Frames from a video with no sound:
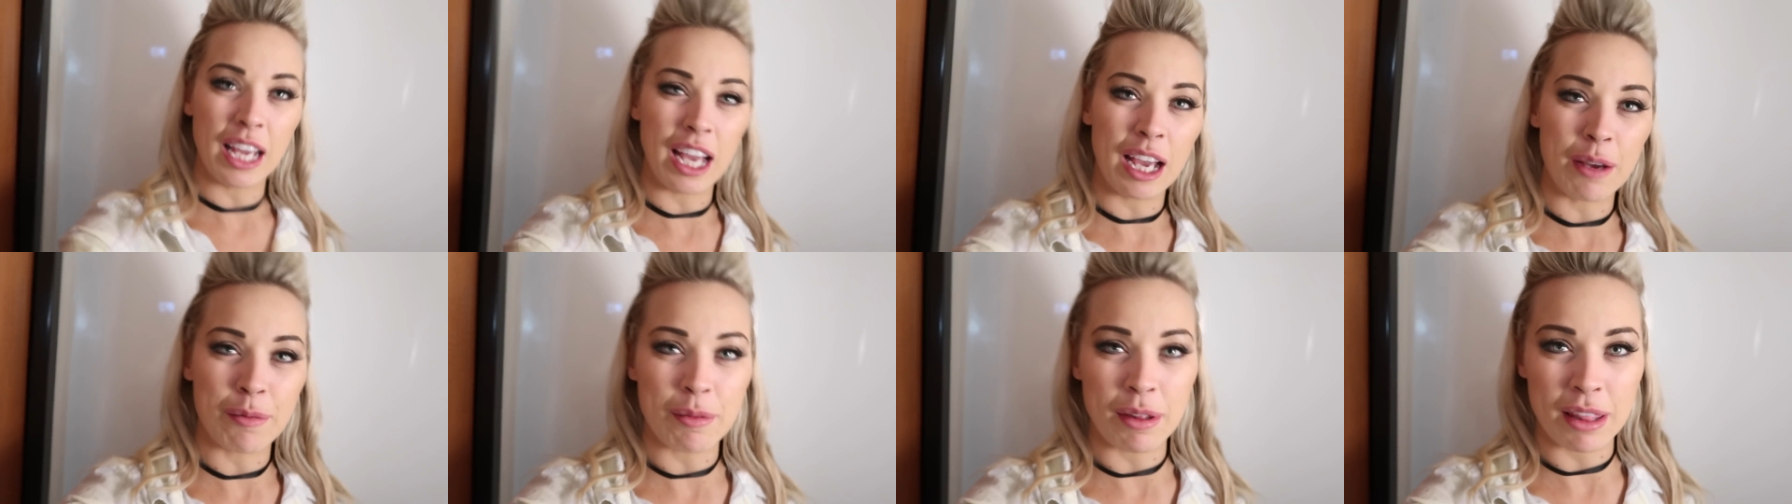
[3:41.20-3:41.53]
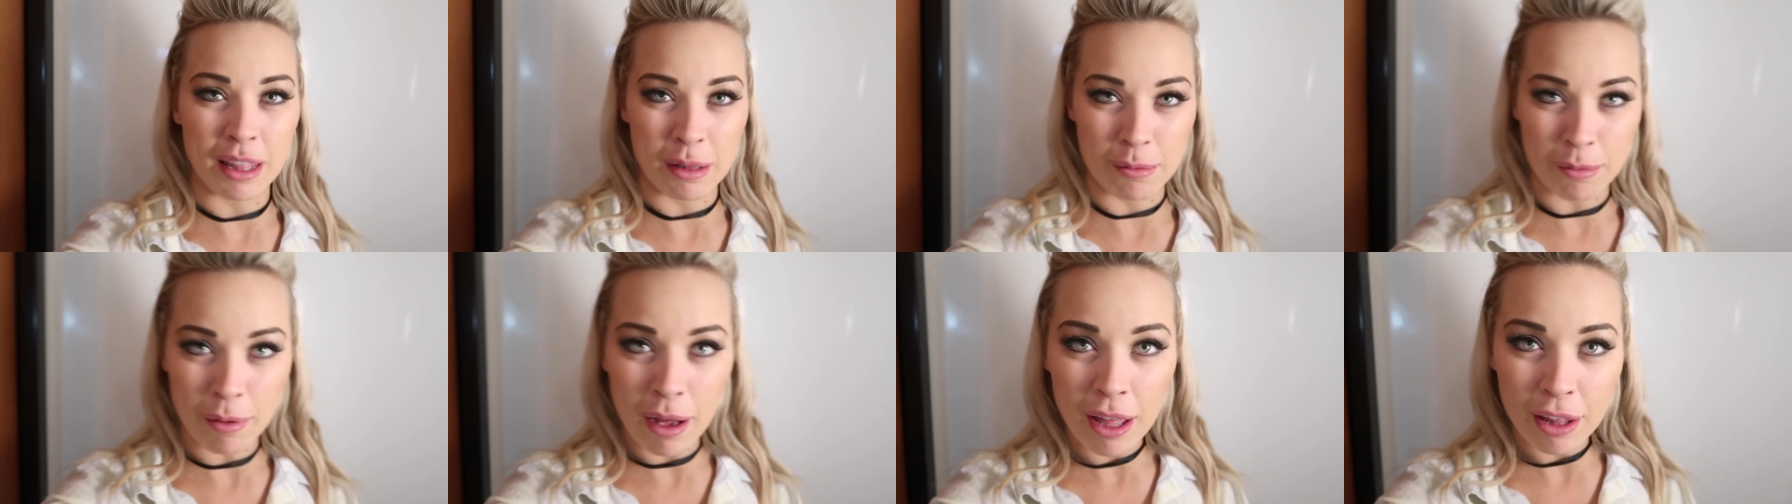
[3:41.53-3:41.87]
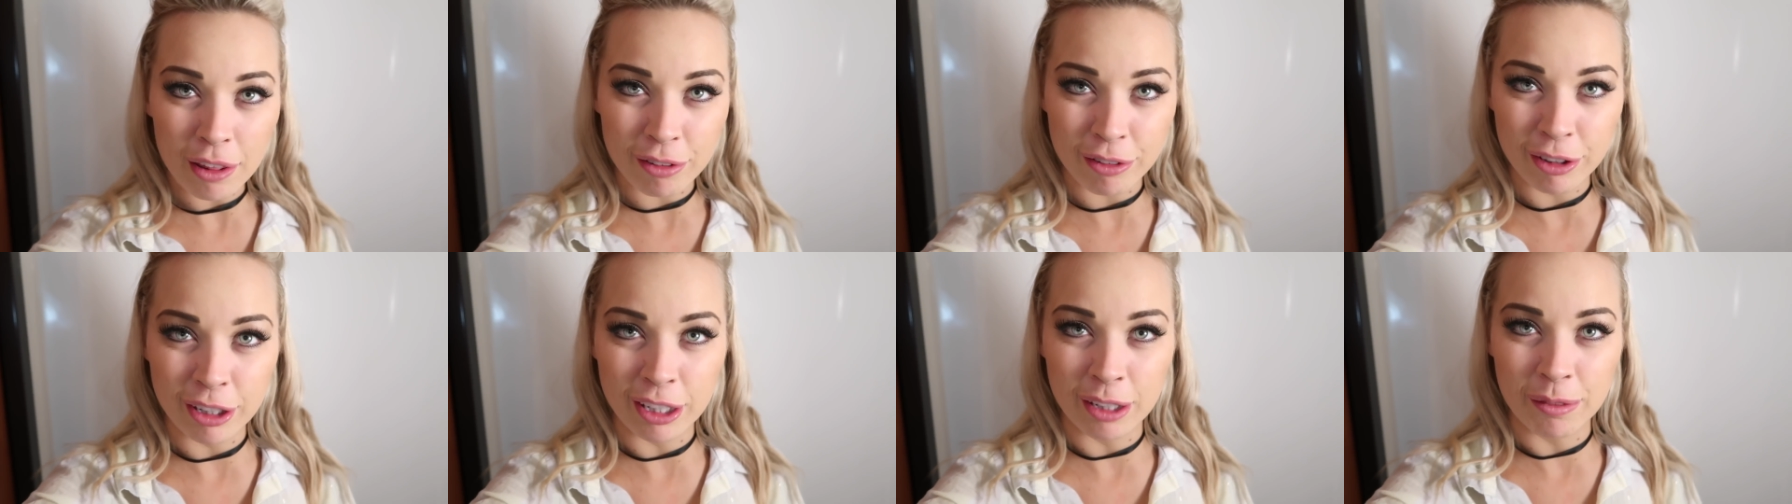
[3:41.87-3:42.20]
I'm in the
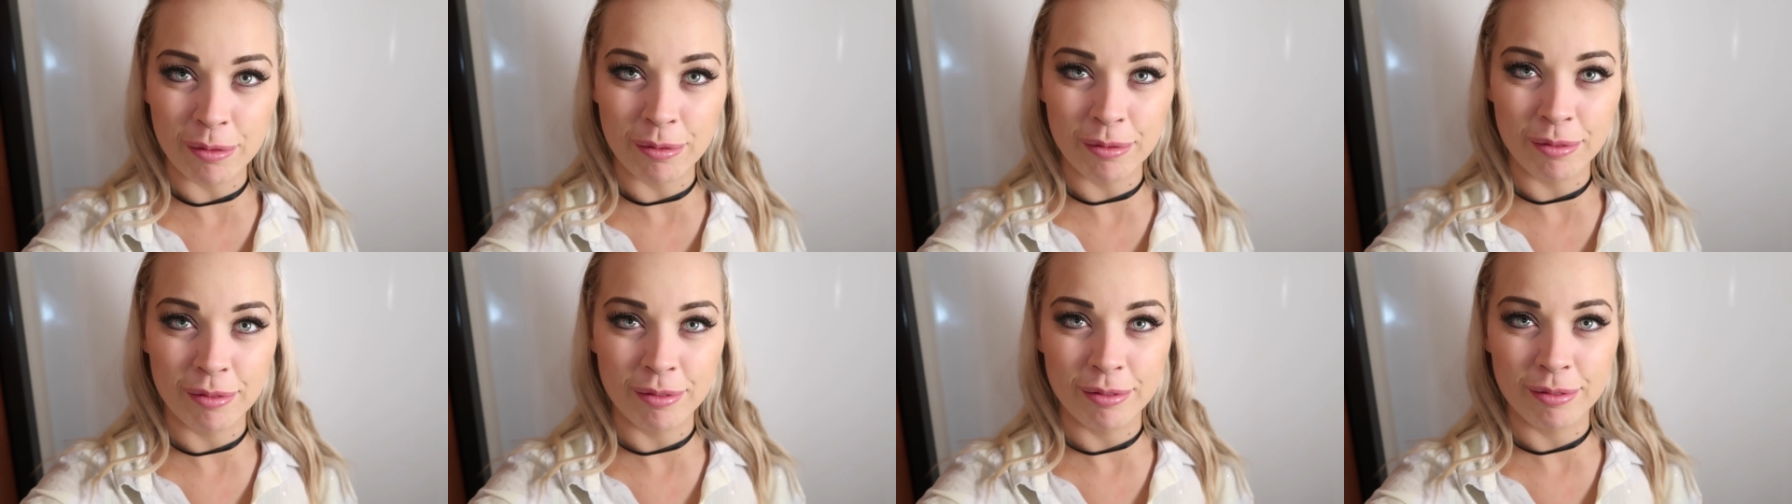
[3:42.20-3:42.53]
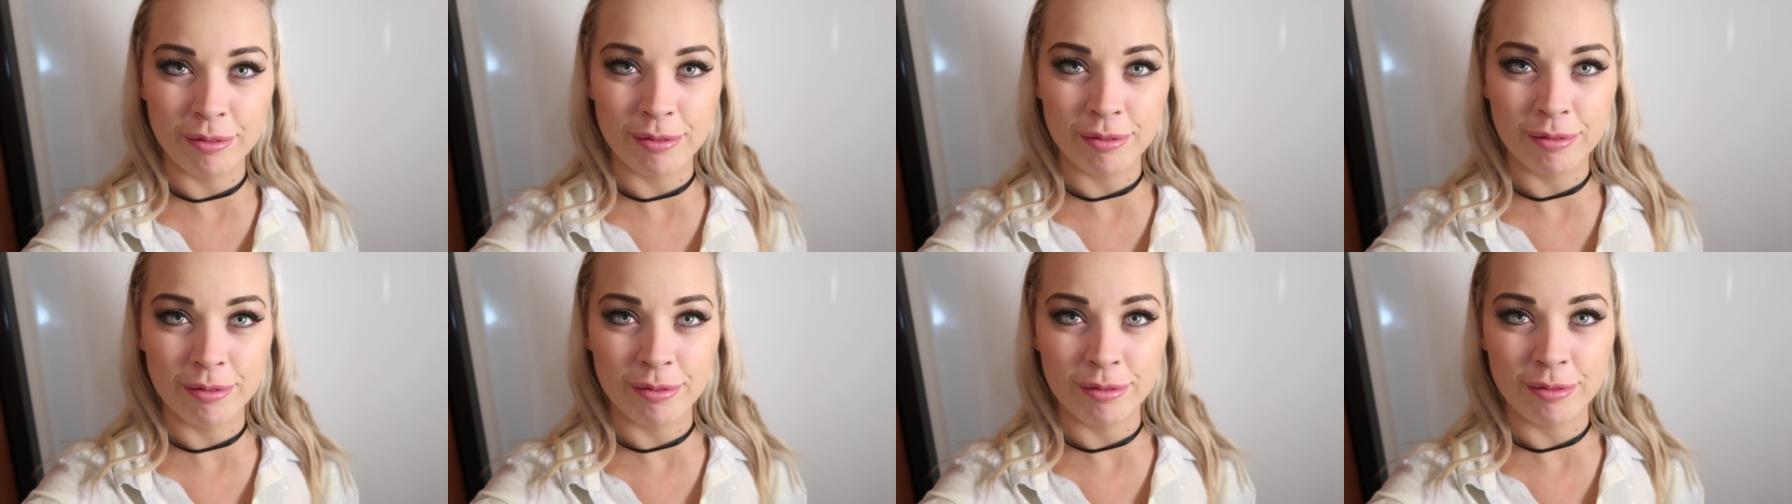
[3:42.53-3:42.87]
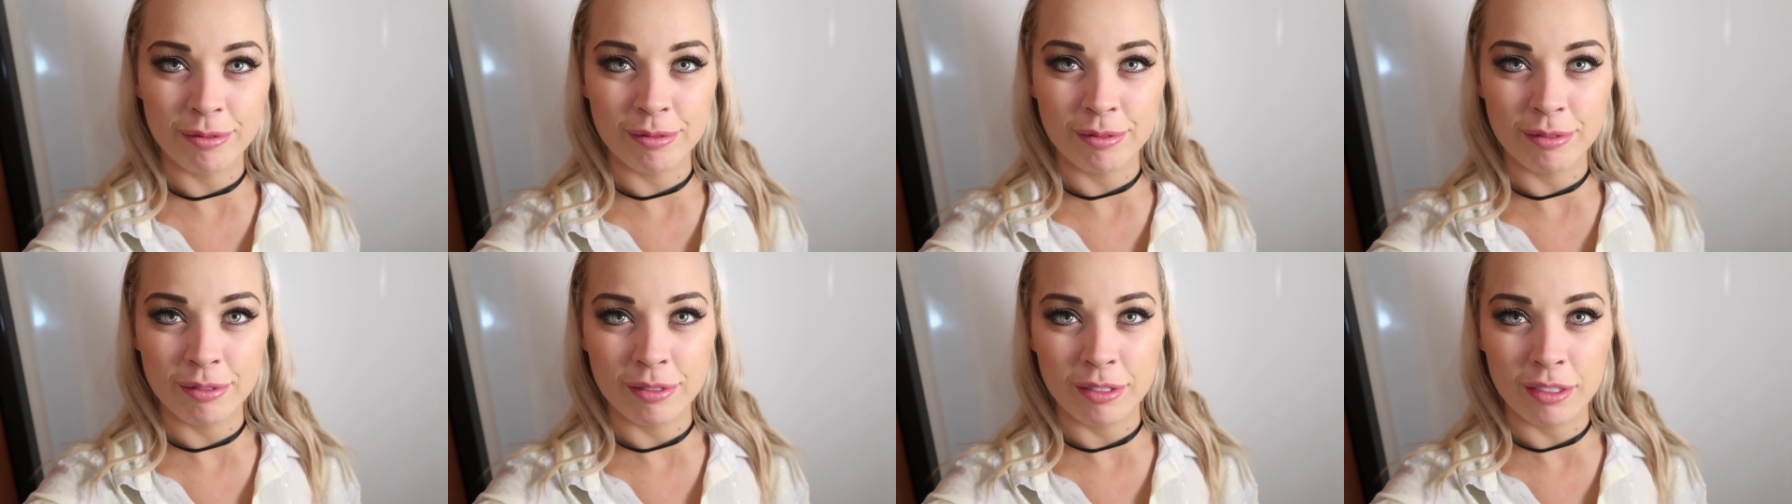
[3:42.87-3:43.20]
bathroom
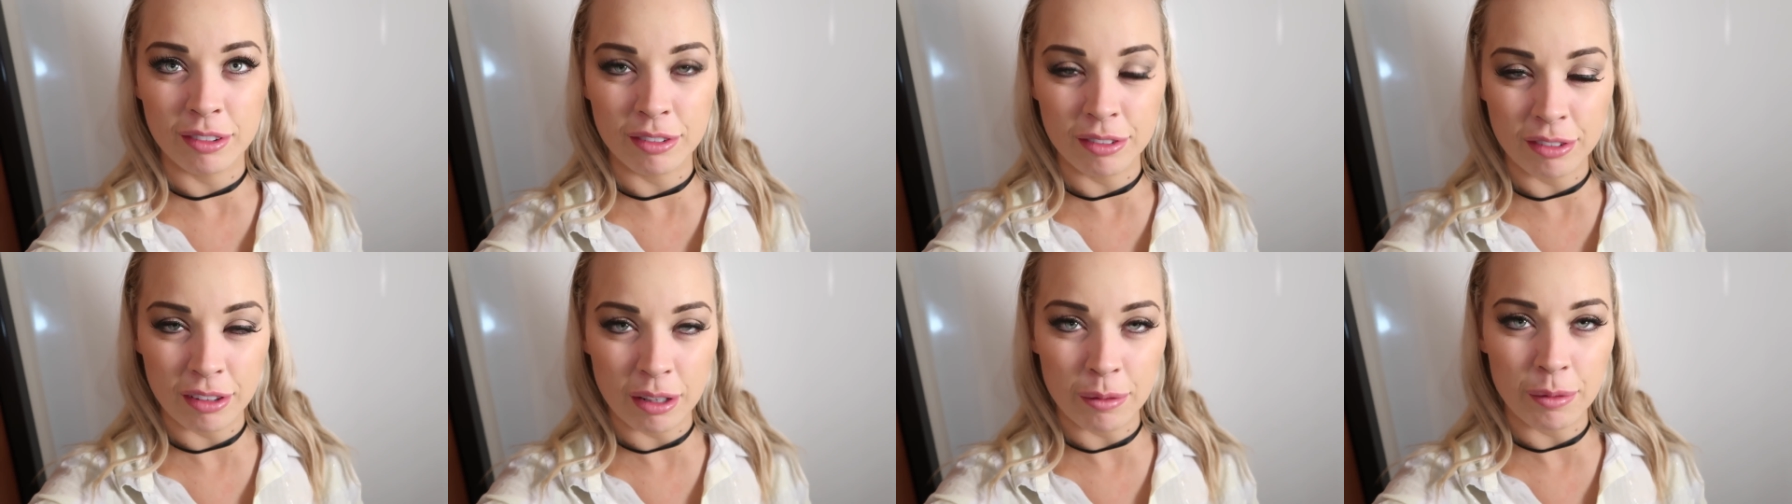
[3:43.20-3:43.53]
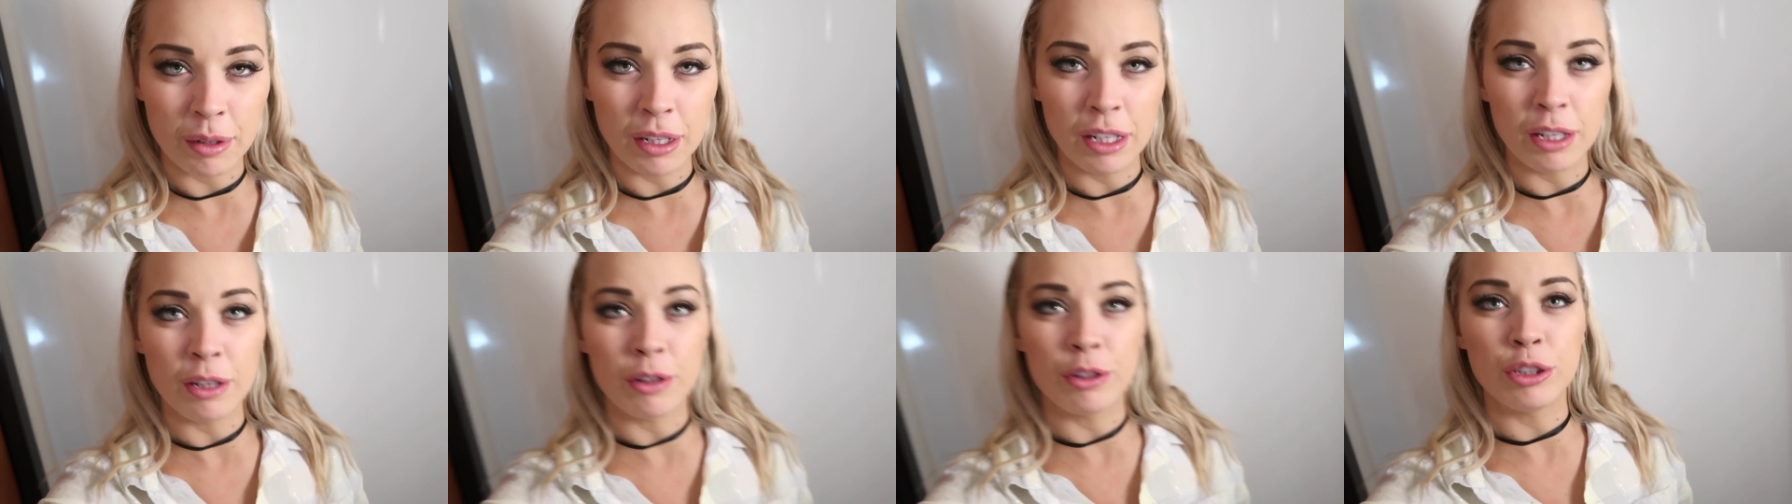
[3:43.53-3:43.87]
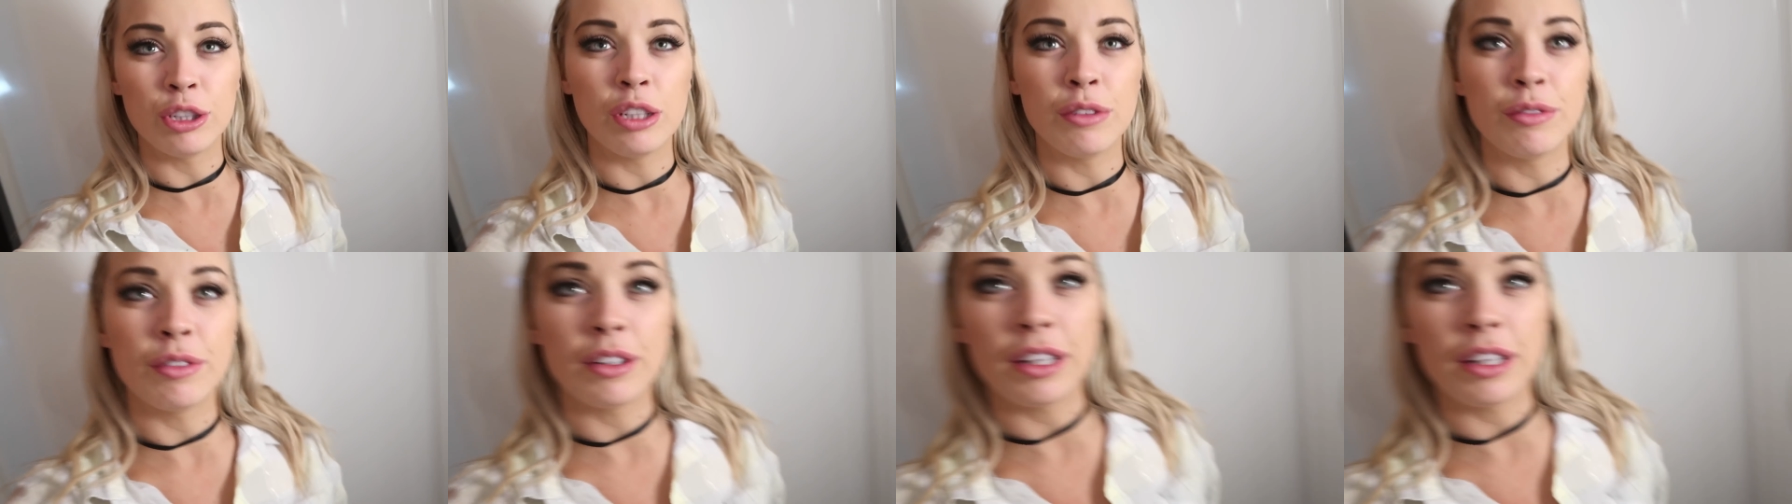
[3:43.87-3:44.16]
filming a YouTube